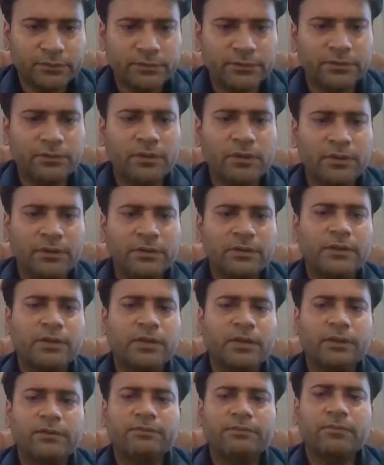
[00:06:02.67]
not
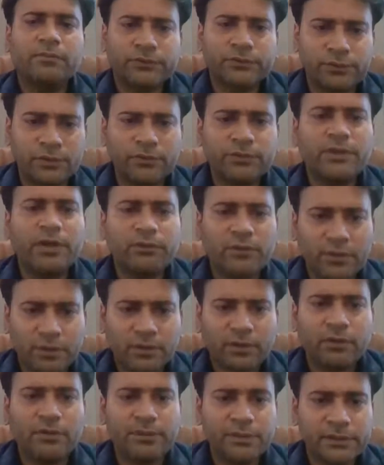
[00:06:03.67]
slowed down,
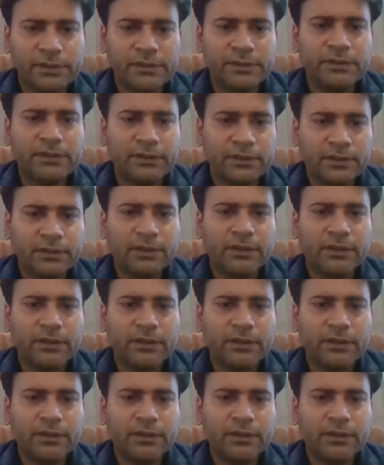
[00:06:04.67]
obviously,